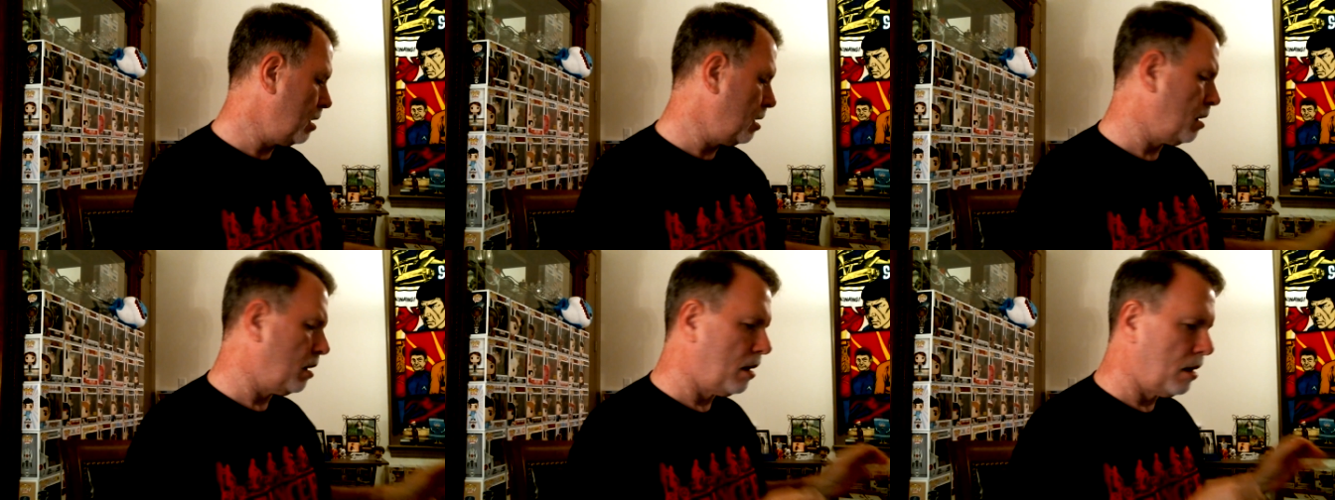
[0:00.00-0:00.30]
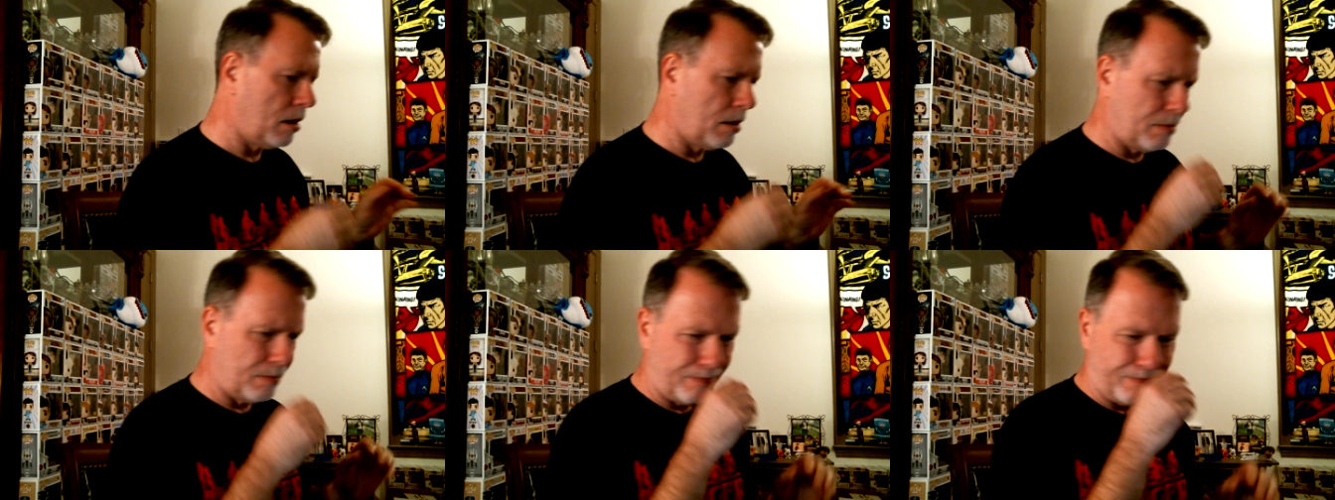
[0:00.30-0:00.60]

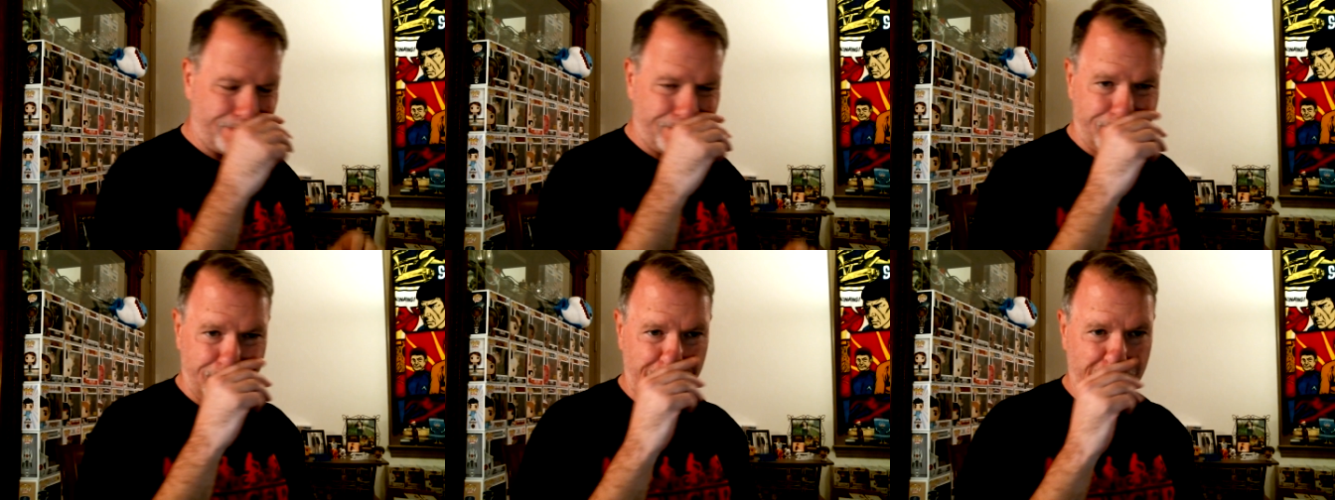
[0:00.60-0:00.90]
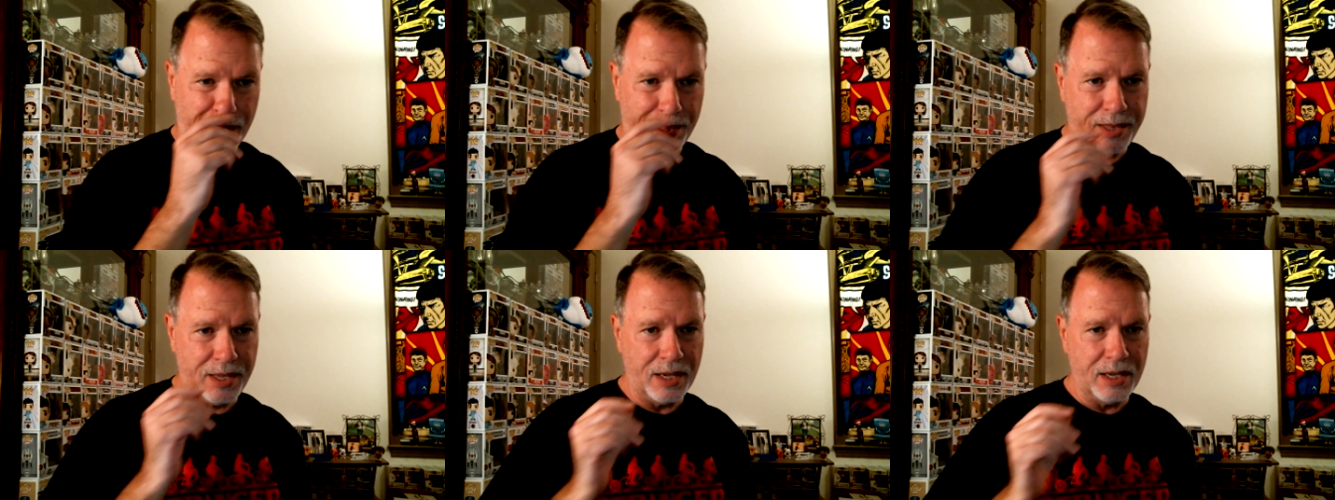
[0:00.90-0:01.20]
Um,
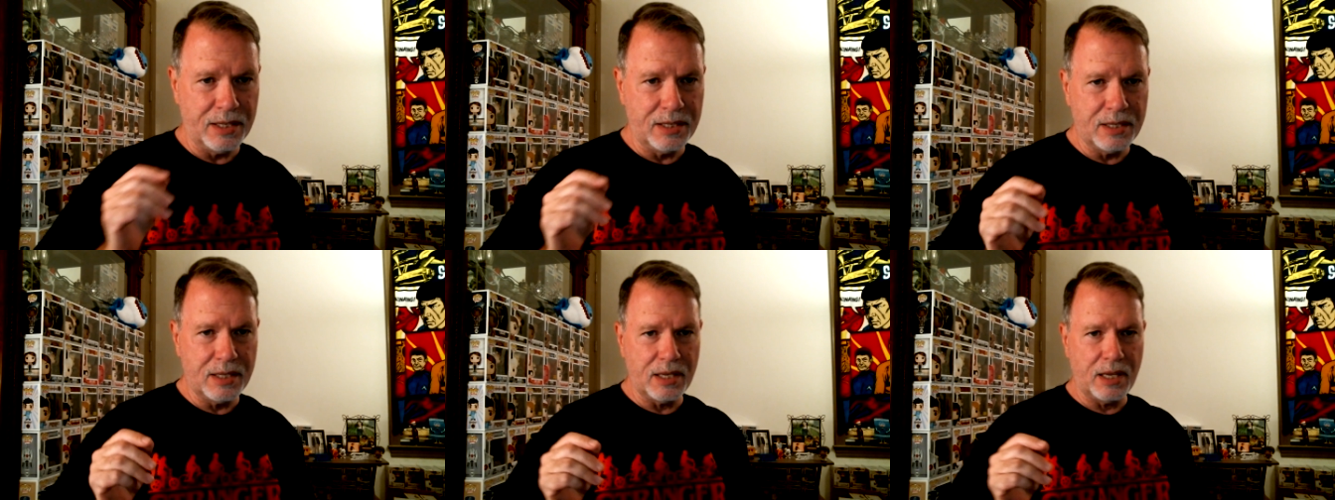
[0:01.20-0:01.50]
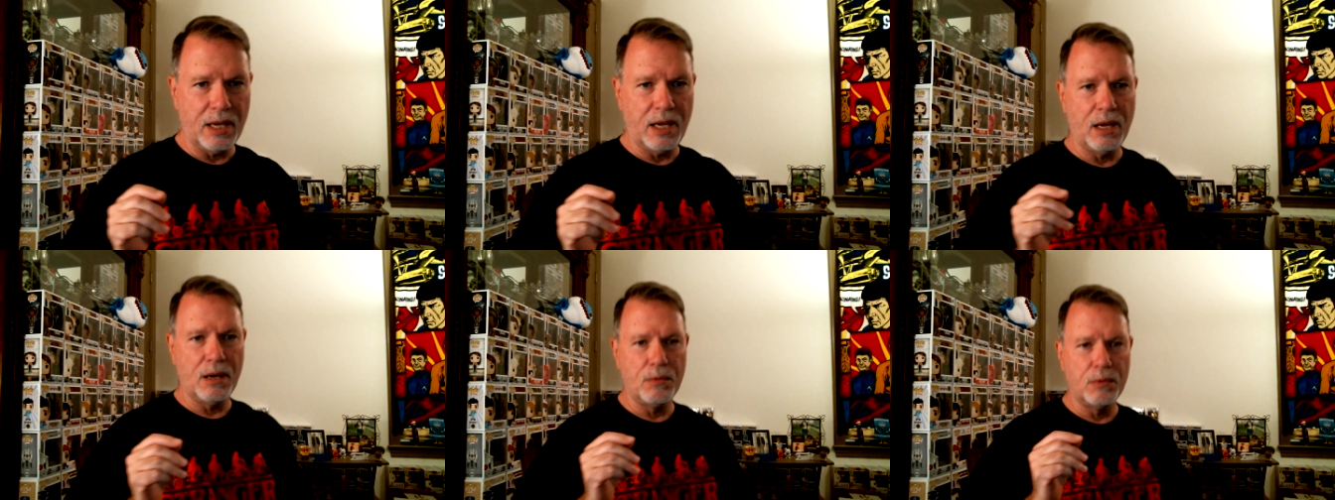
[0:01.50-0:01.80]
I think it's
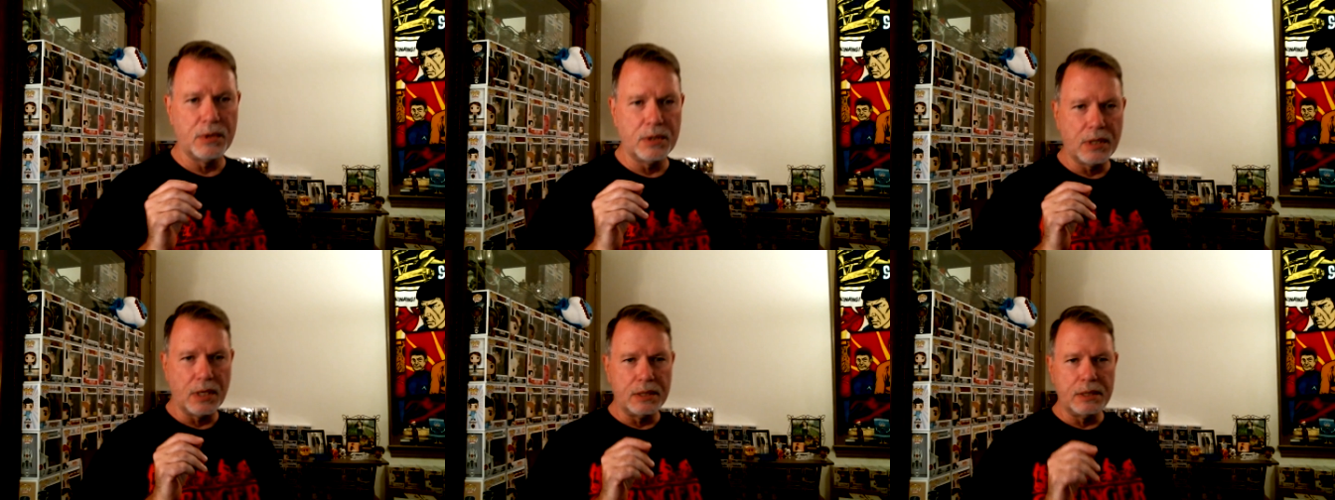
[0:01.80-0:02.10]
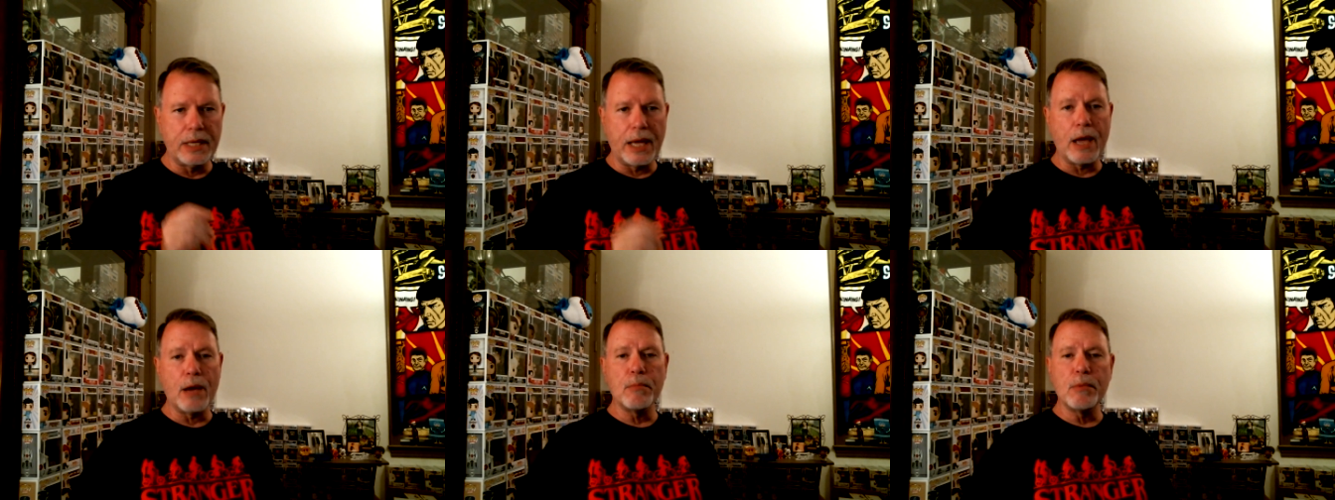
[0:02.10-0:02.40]
it was a
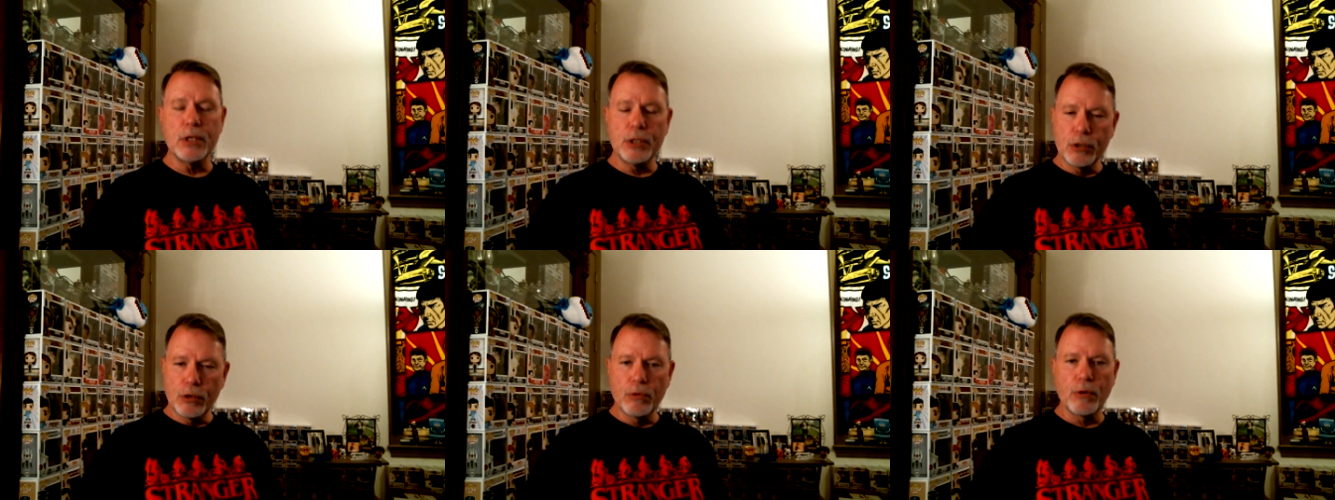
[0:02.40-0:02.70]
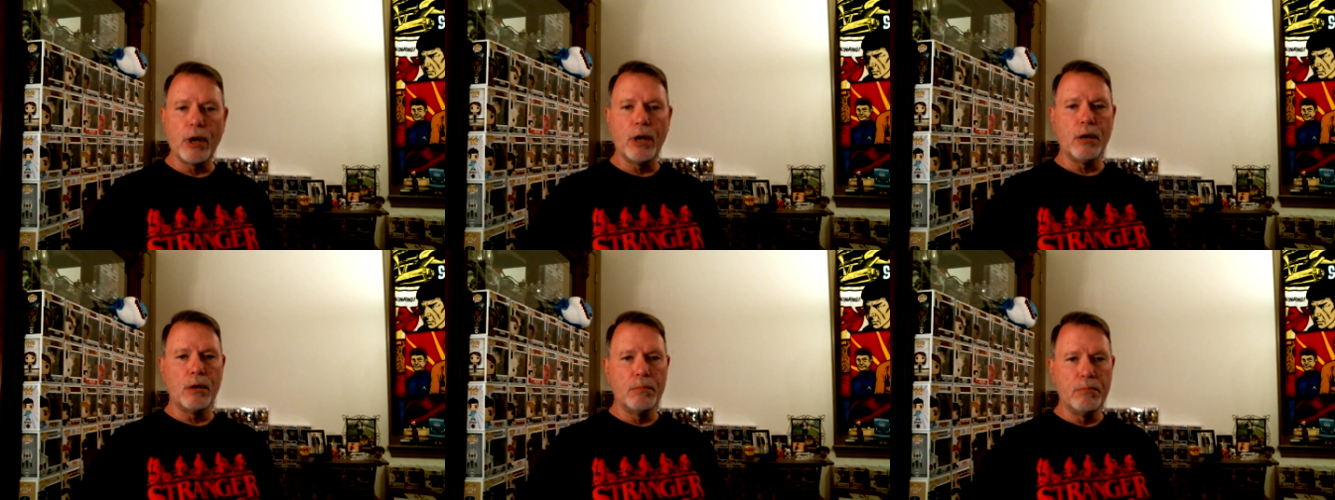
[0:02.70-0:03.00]
damaged
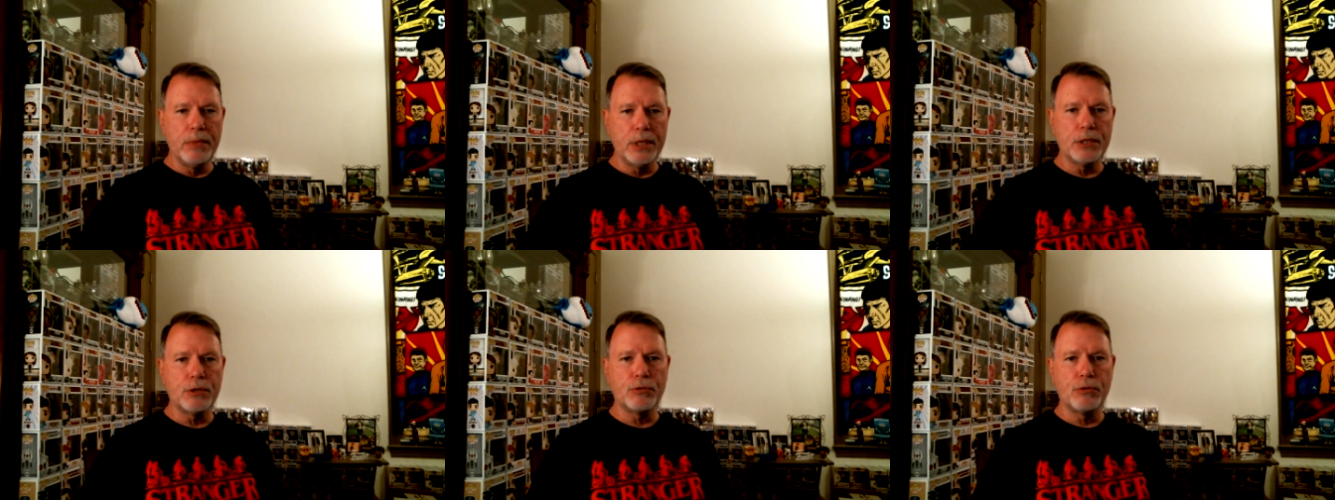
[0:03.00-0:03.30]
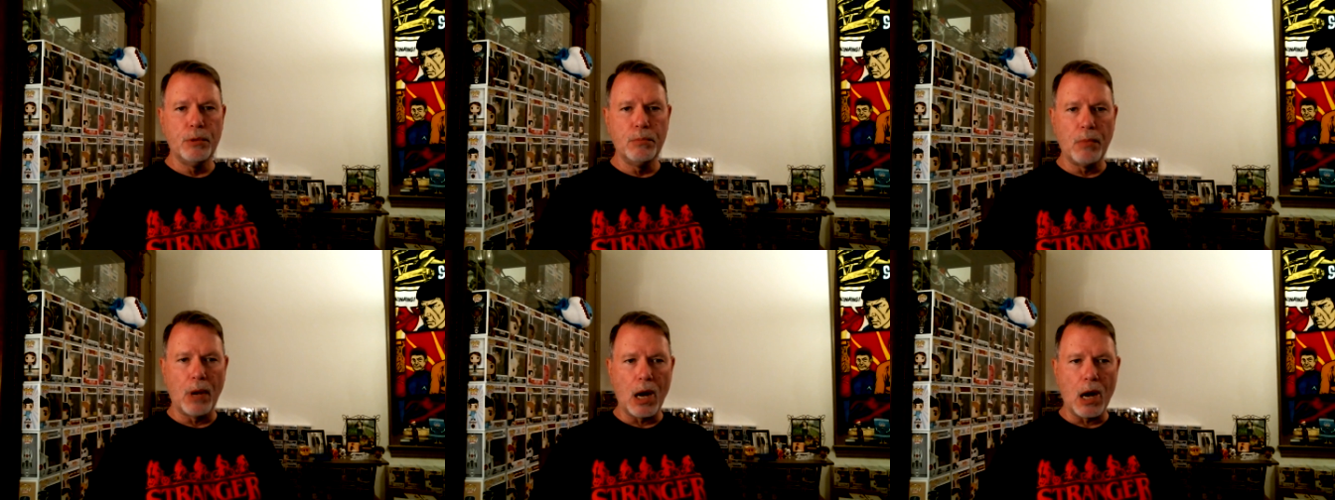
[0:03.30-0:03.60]
Grail
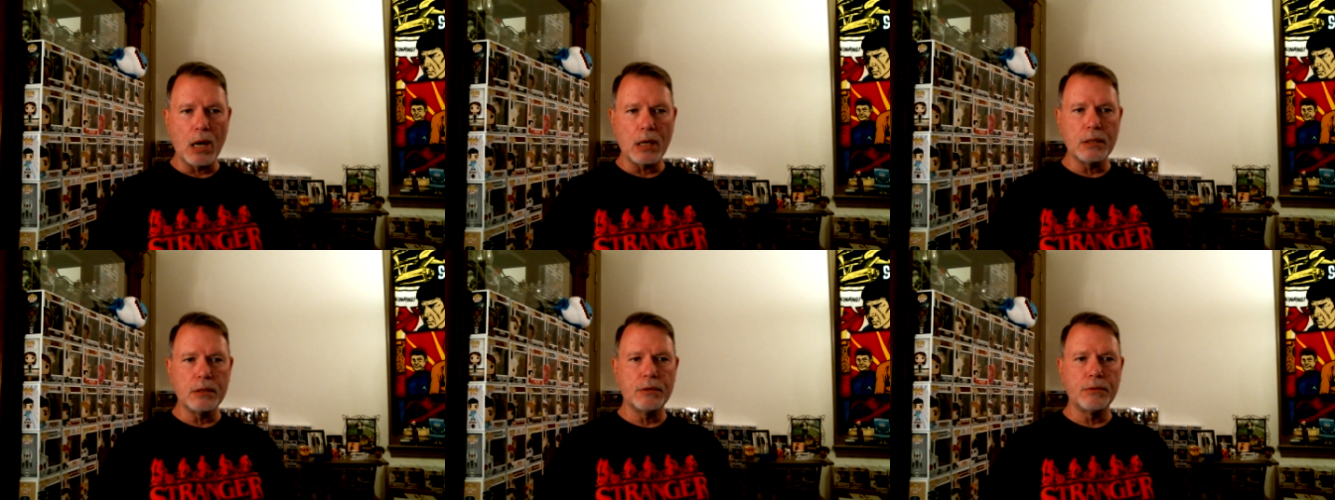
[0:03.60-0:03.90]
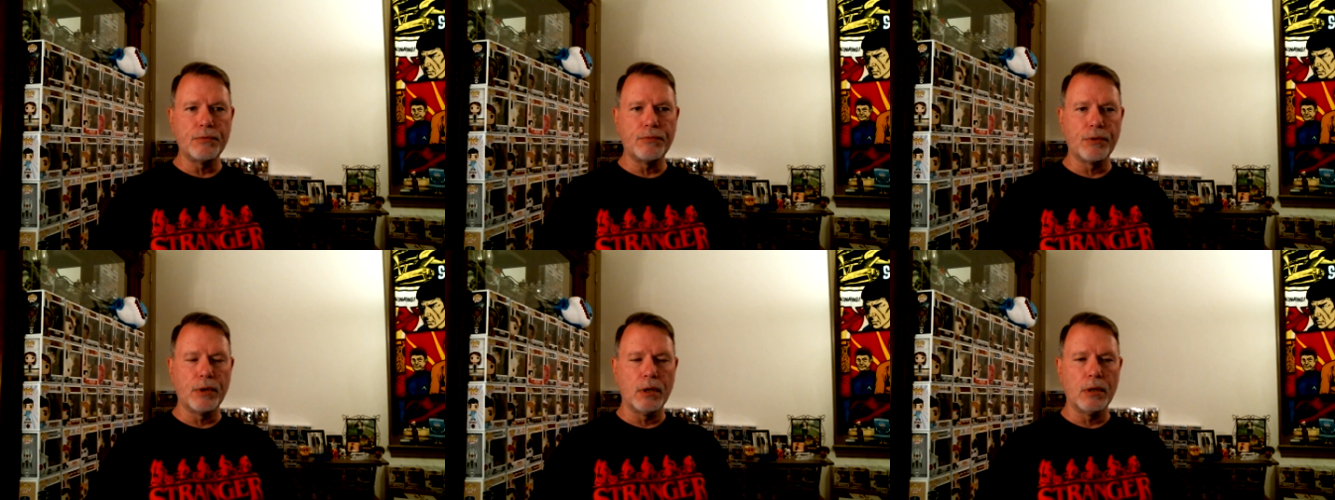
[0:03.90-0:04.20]
mystery box
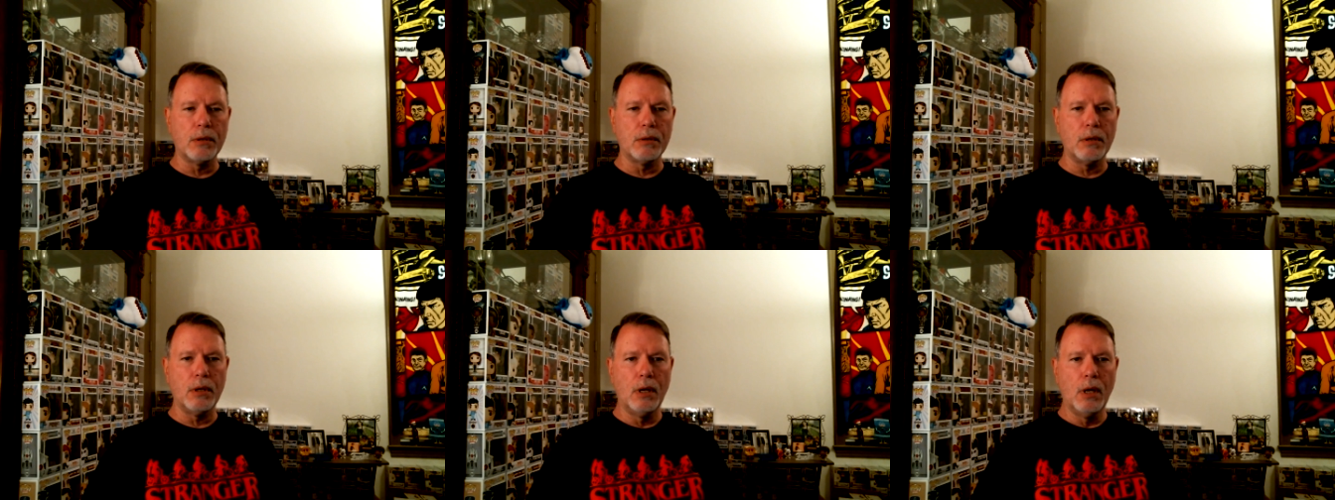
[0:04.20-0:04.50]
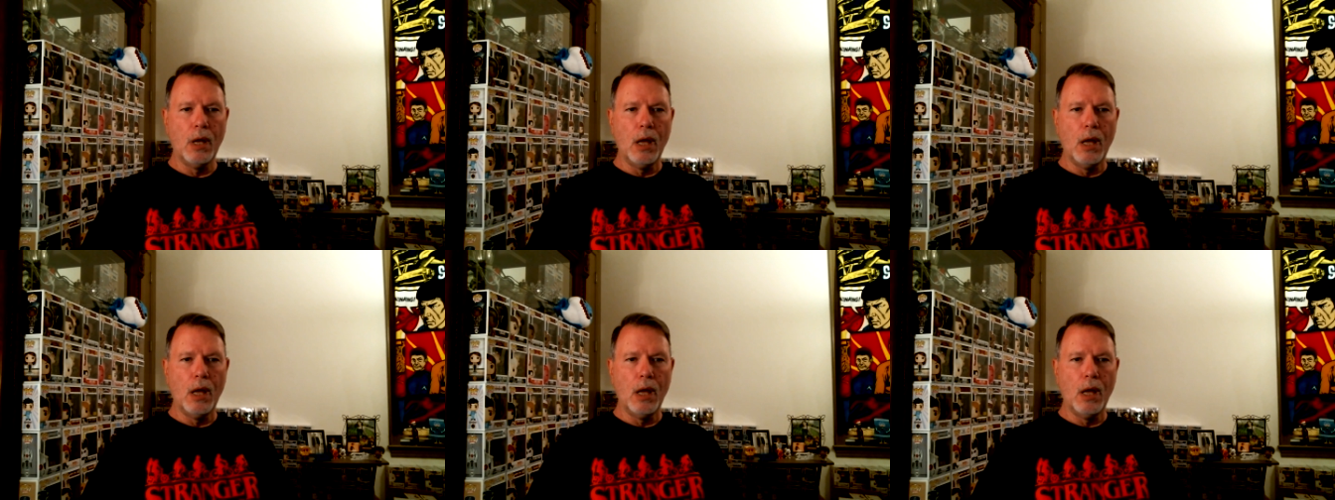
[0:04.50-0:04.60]
from,